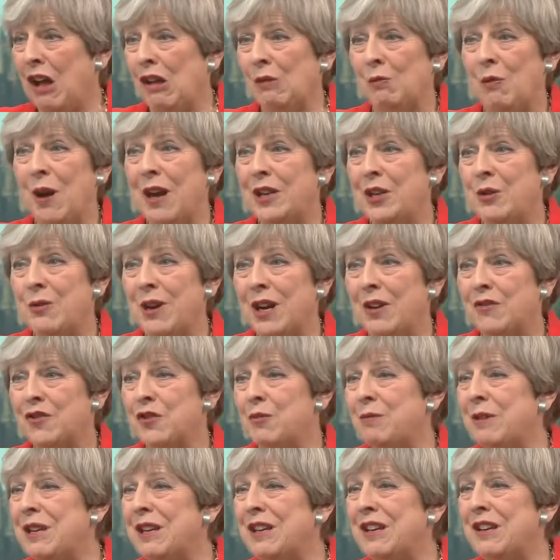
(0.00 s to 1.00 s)
where you have
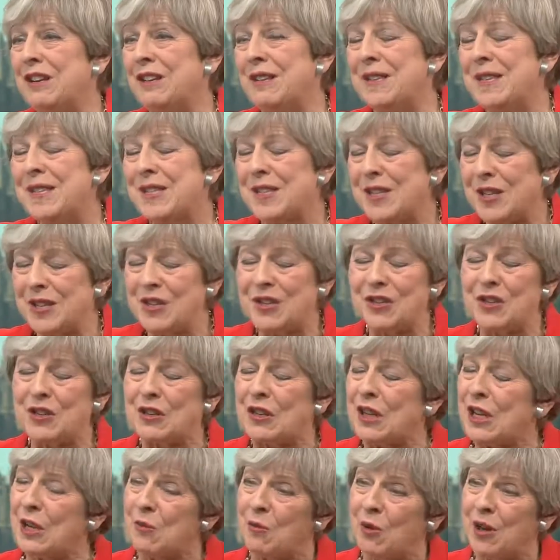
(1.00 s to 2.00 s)
to be
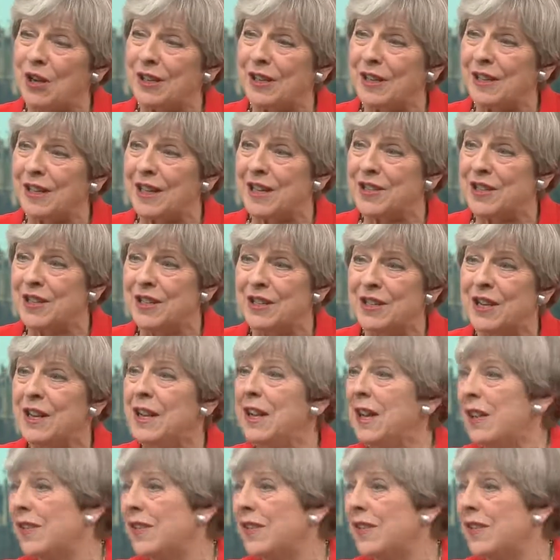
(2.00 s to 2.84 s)
consistently working at it.